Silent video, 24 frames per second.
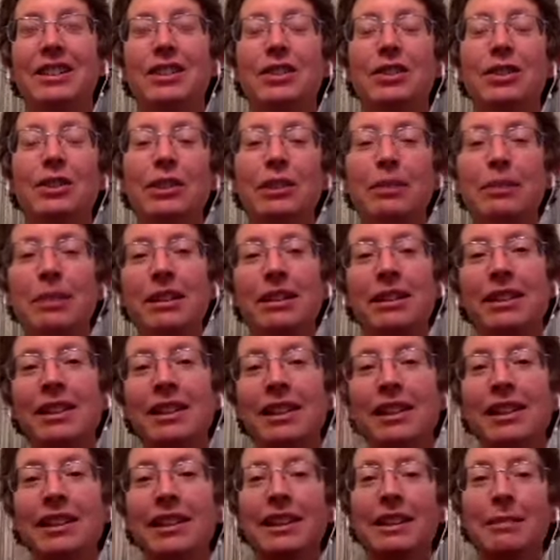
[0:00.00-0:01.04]
So let me
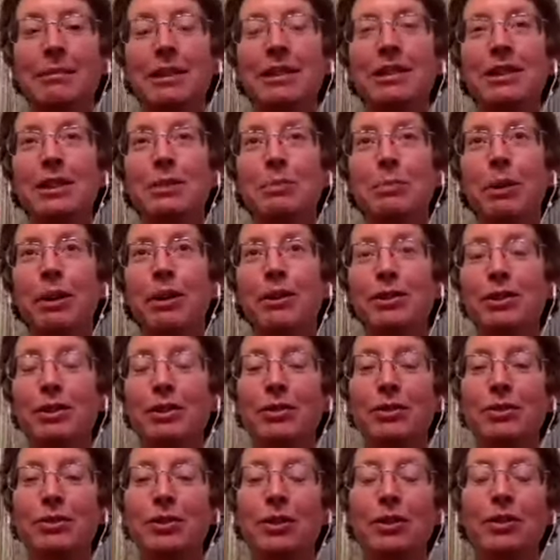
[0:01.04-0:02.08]
let me just pause
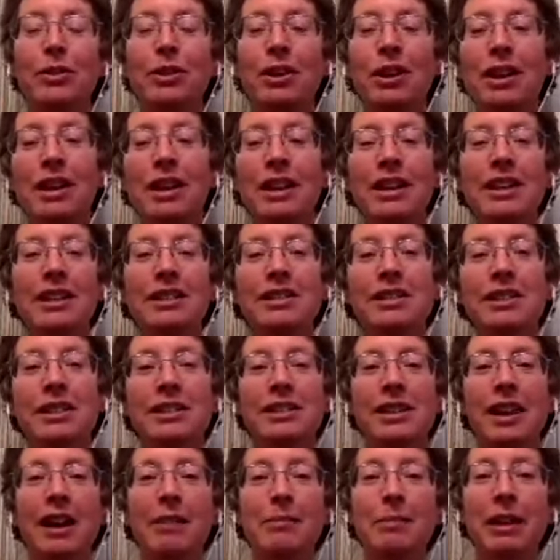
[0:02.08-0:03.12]
you. So he's
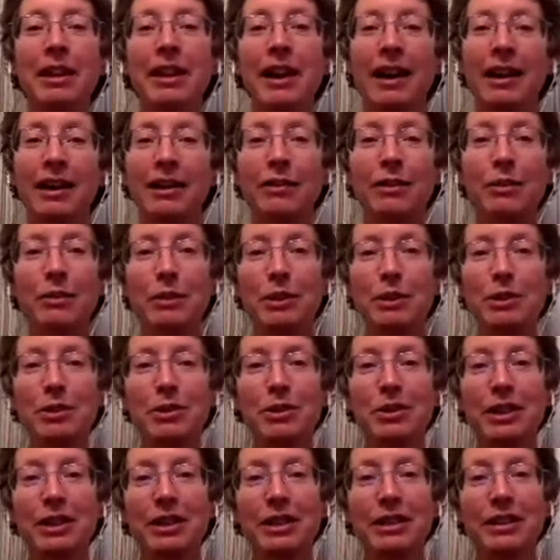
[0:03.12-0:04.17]
just coming out of a
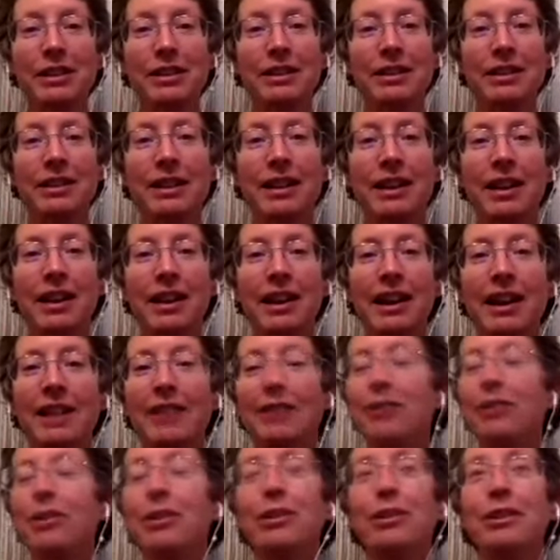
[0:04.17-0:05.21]
retreat. I, I
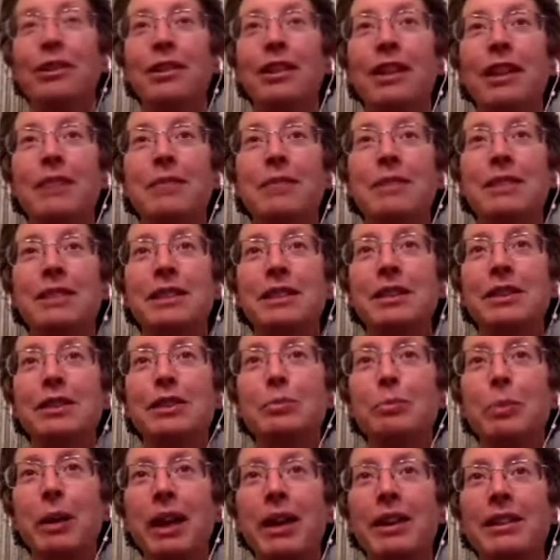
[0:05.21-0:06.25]
don't know the name.
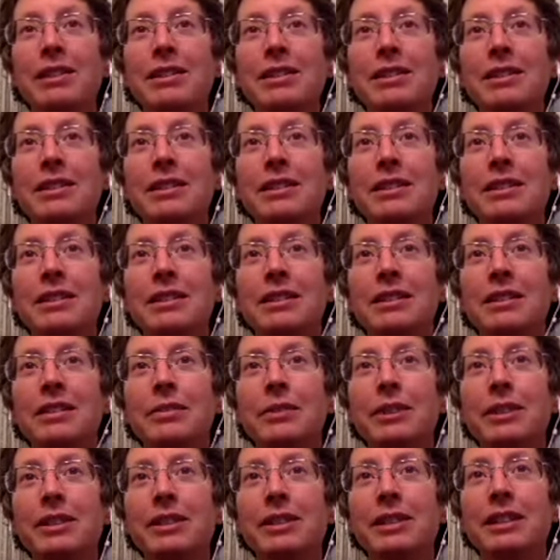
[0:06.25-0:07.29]
Skills based.
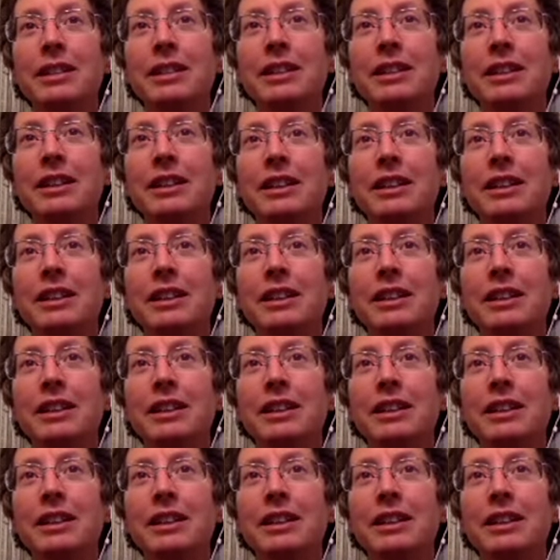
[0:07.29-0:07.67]
What is it?